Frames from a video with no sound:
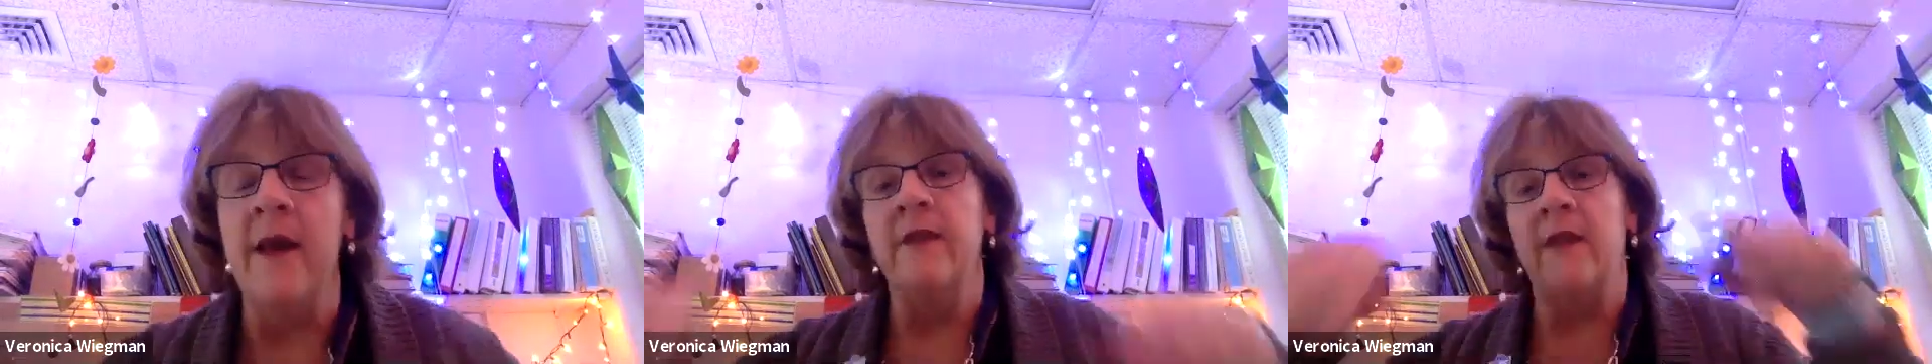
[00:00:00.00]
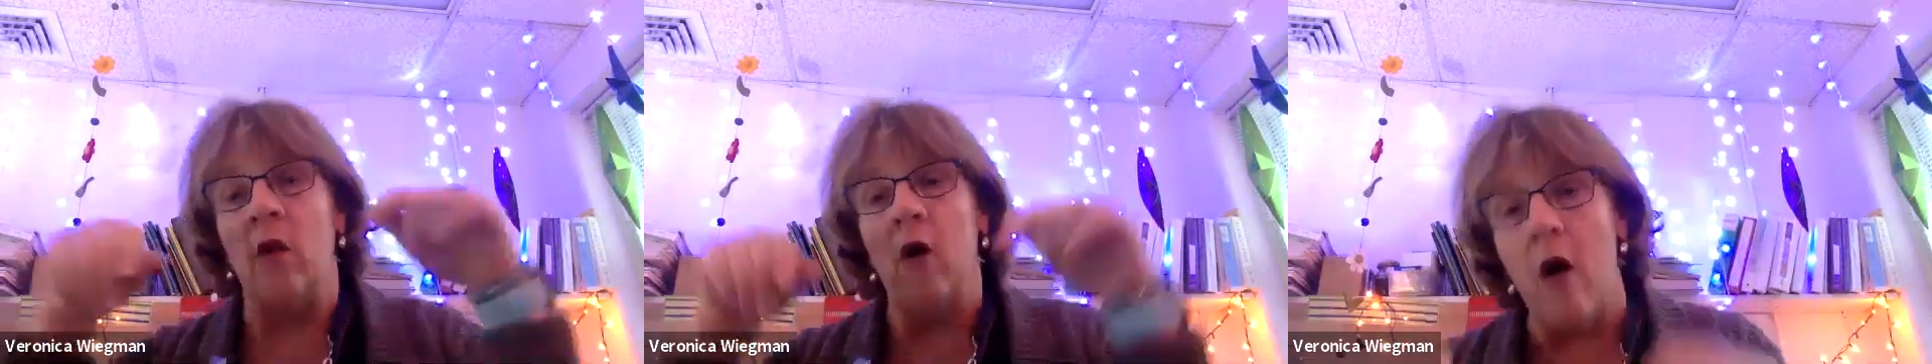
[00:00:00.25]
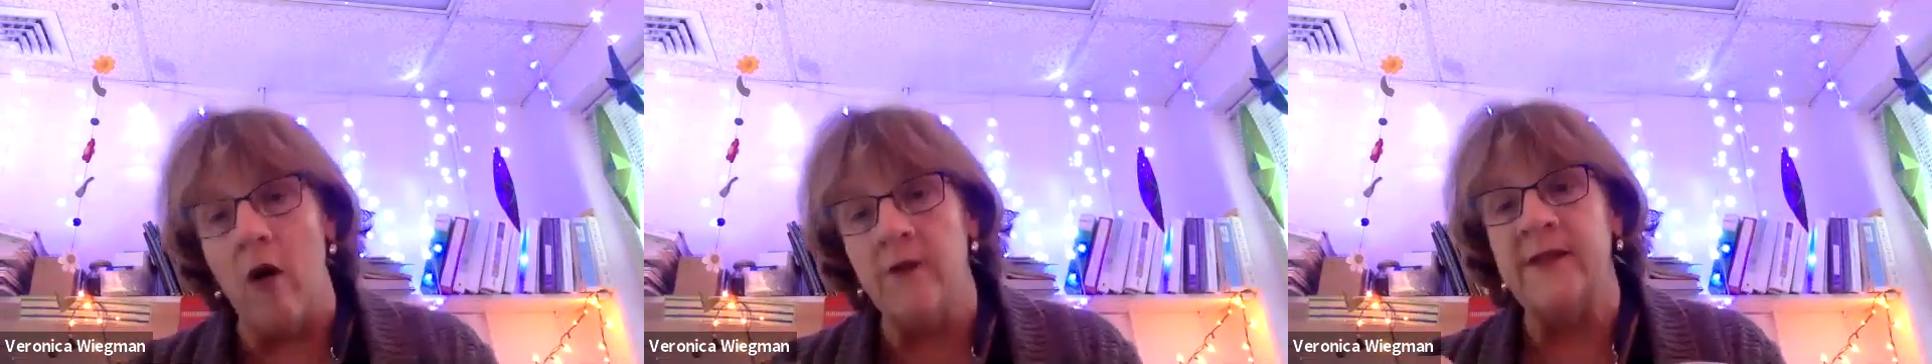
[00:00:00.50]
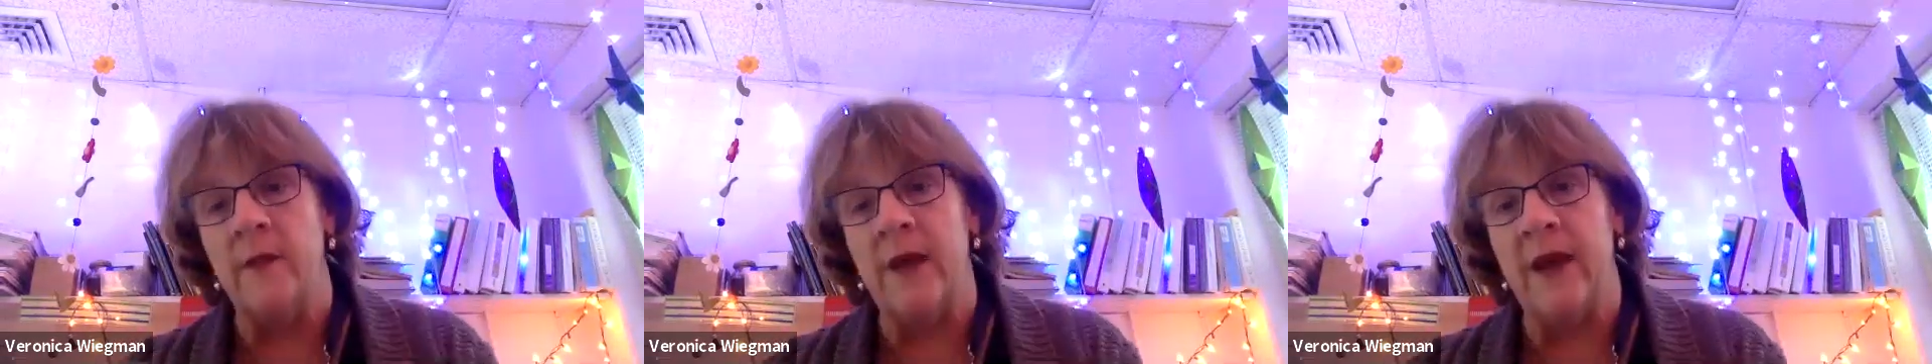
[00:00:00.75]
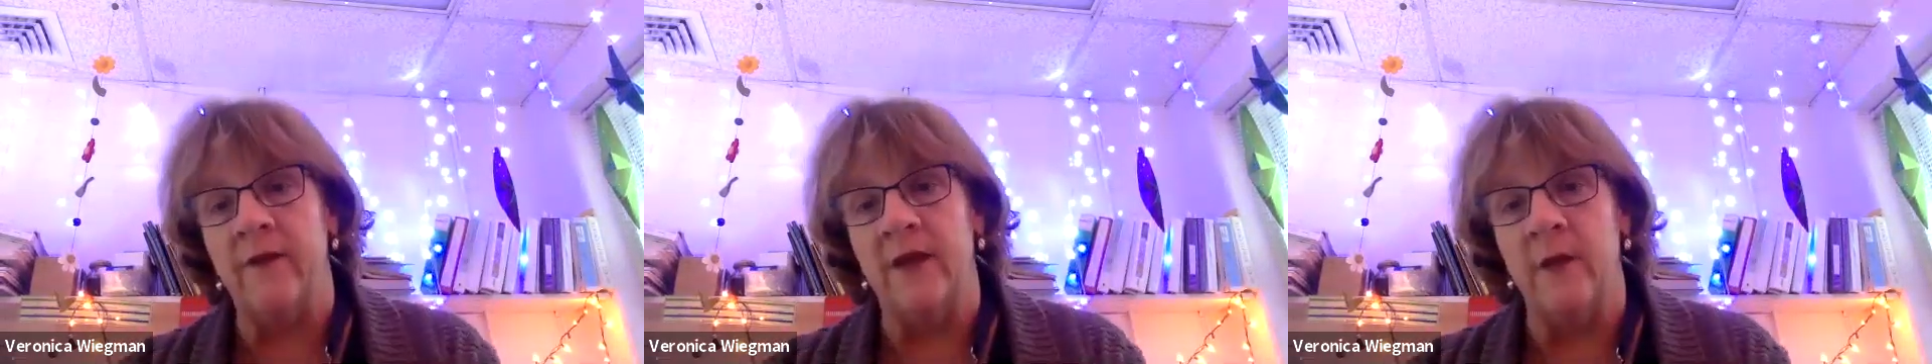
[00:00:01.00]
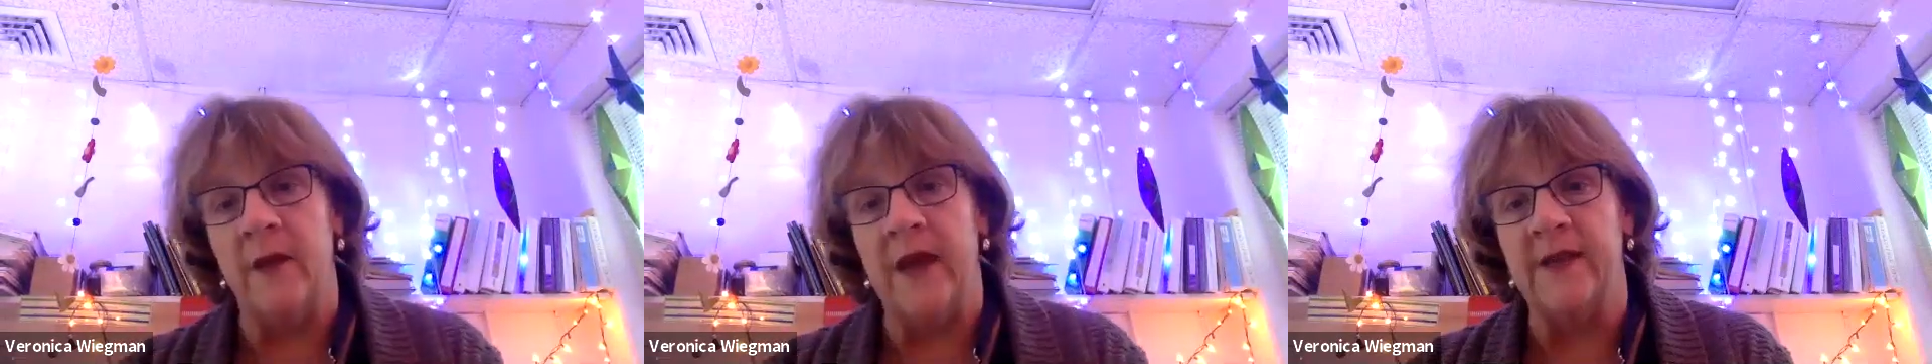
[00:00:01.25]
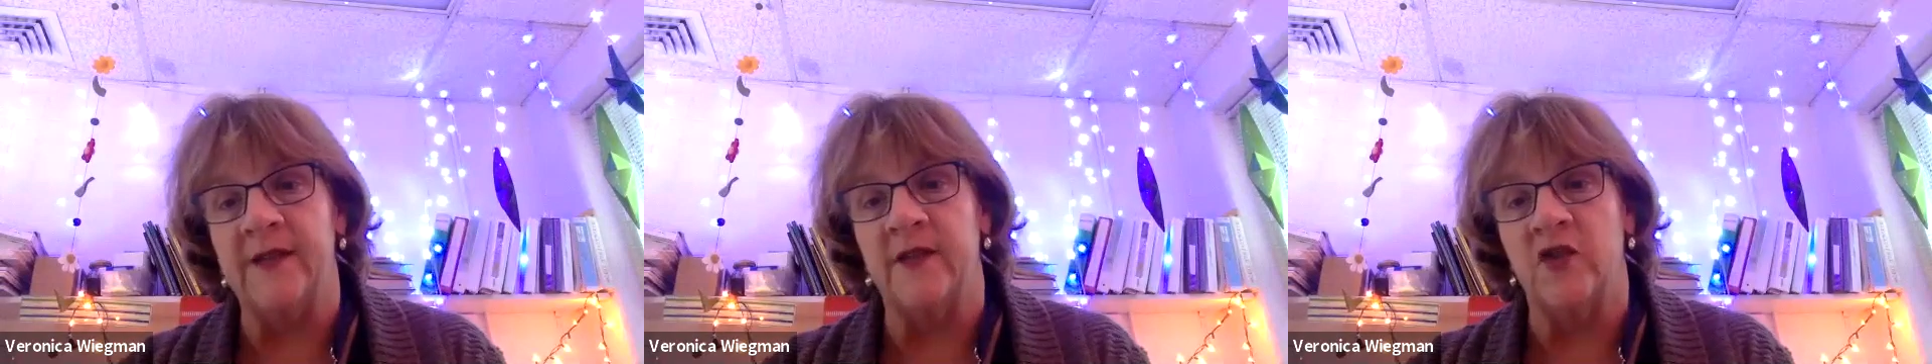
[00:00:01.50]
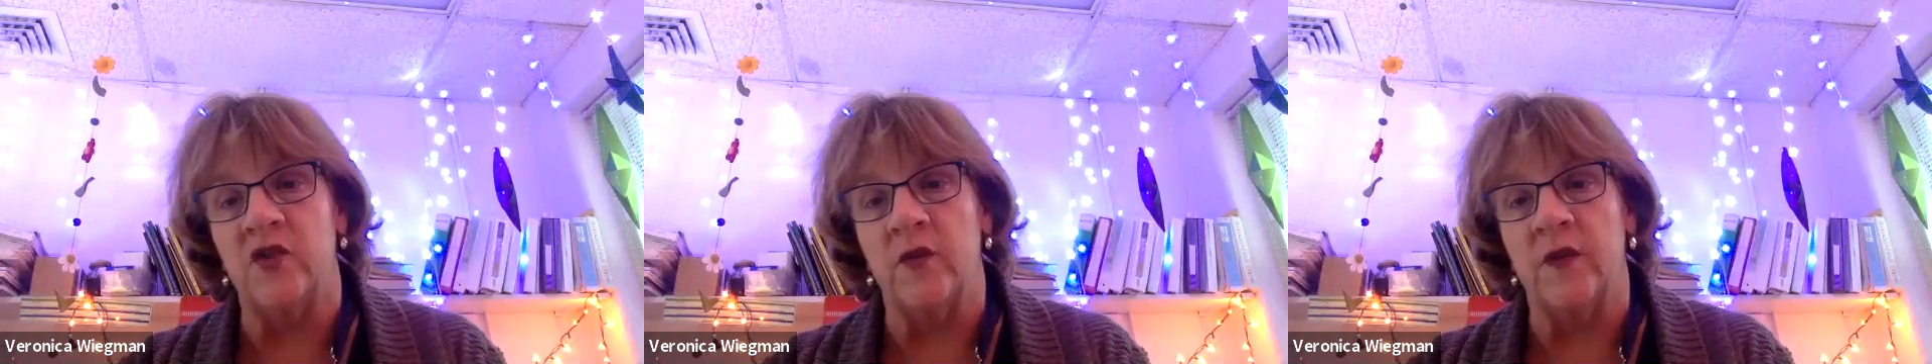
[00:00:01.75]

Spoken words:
They're also having to make sure